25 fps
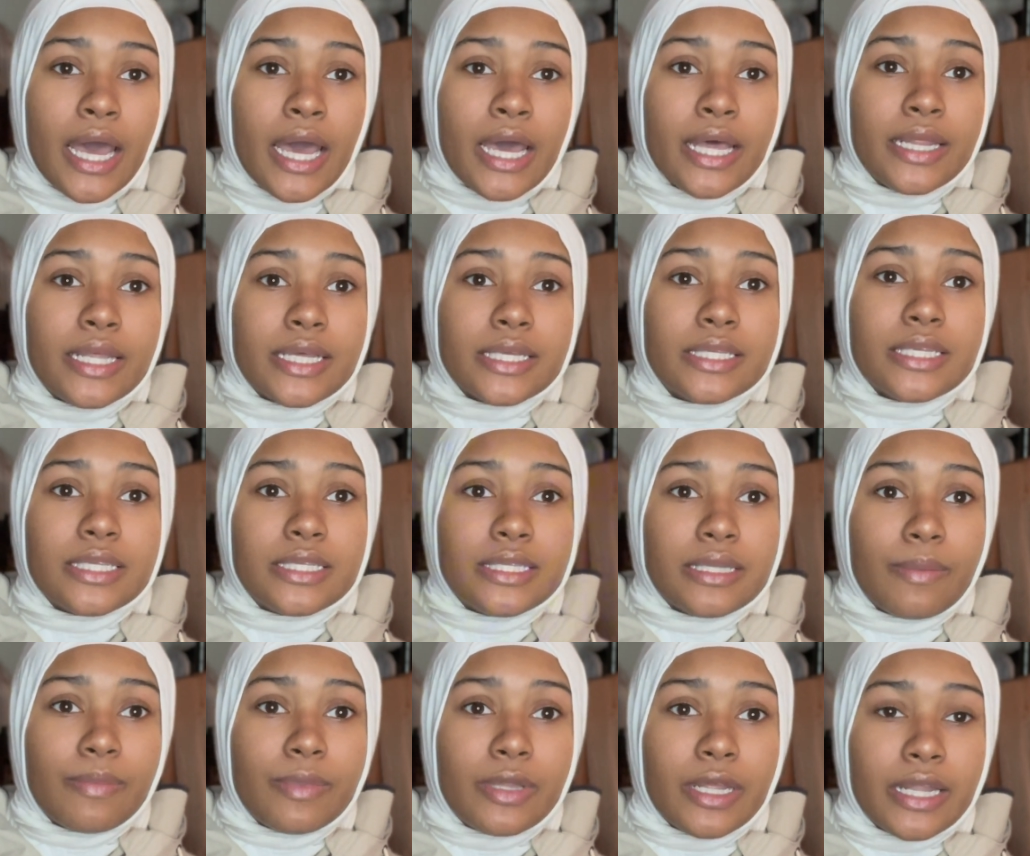This is
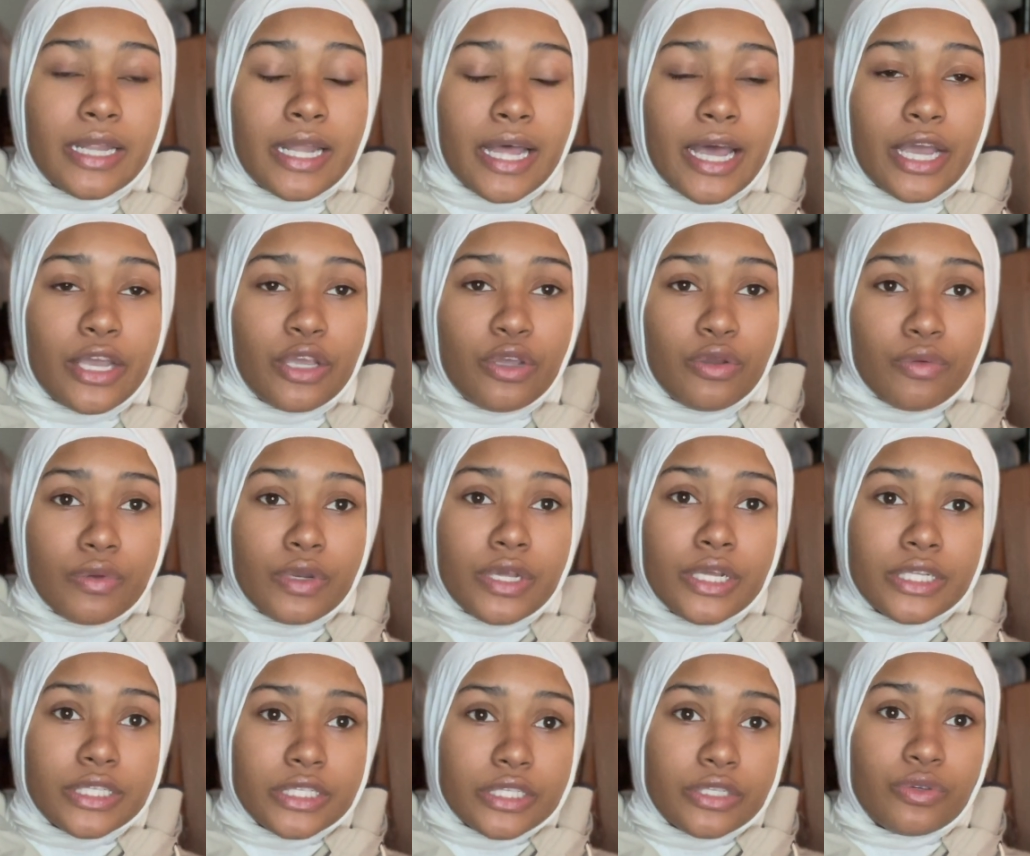something that you
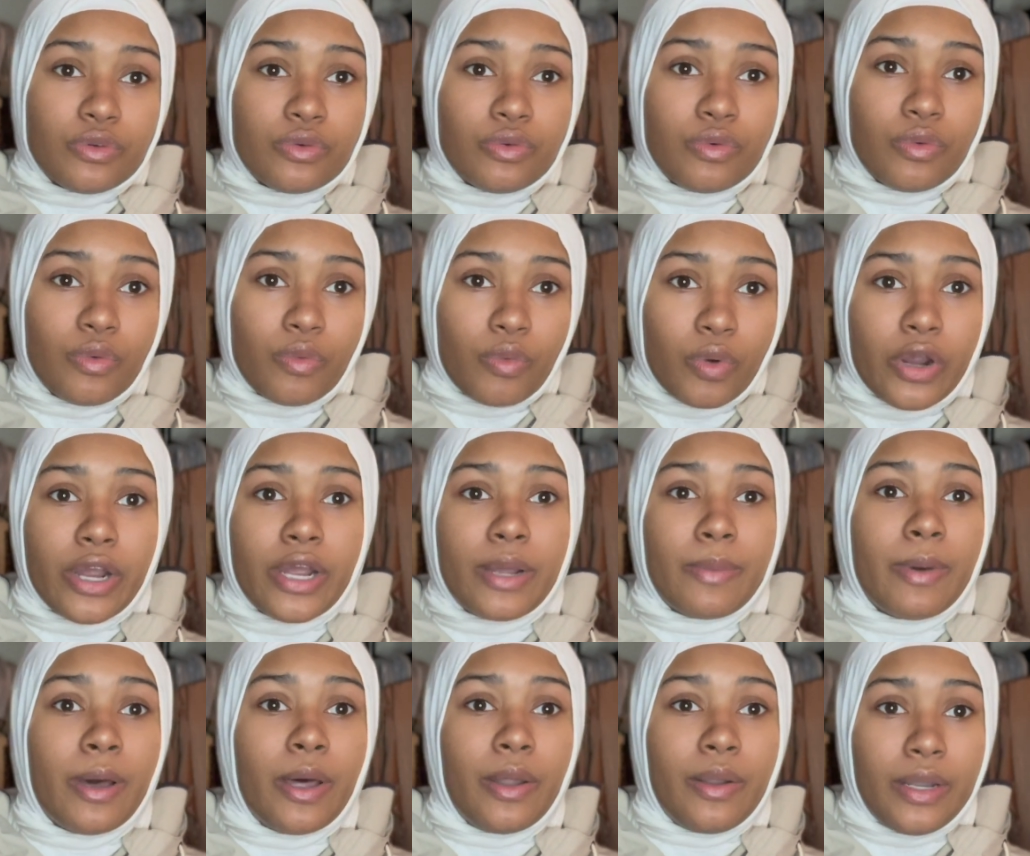need to worry
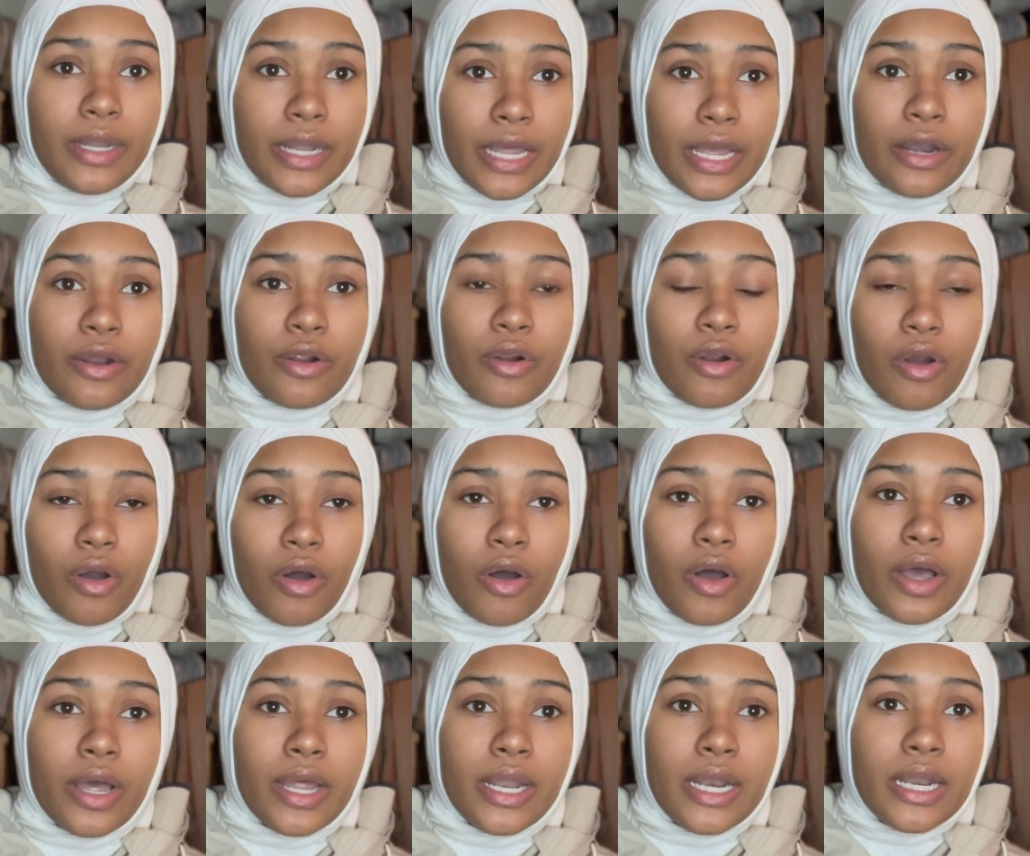about later
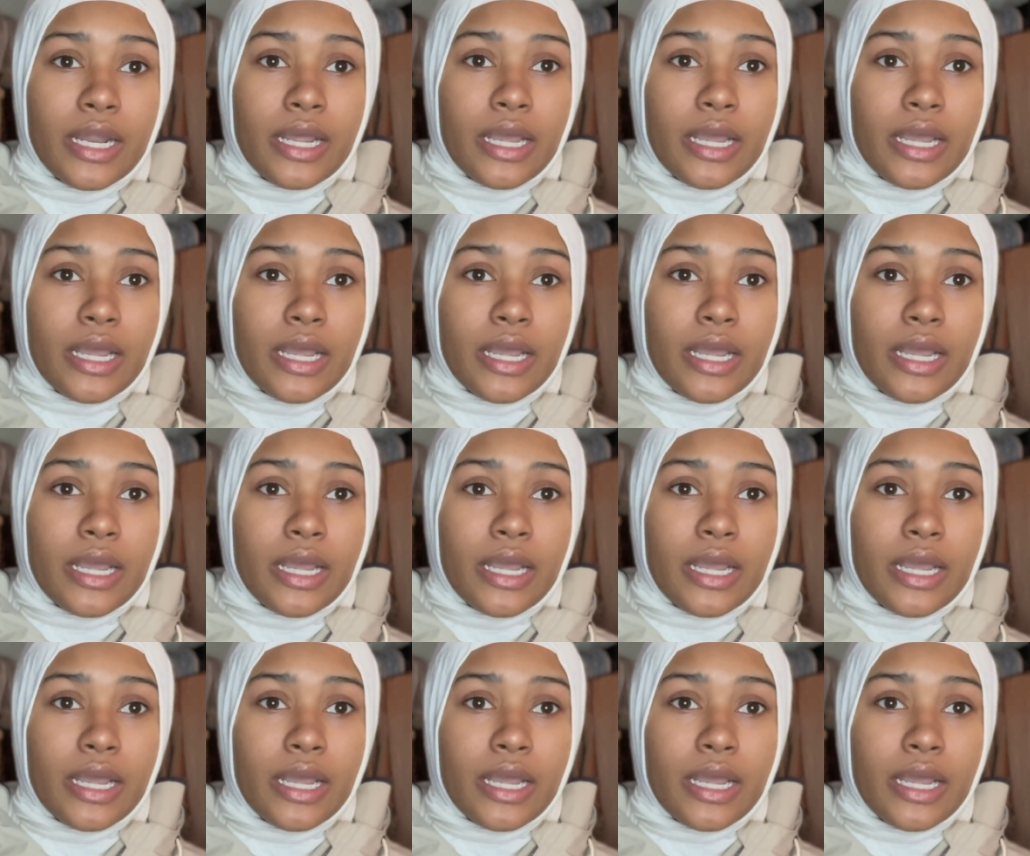on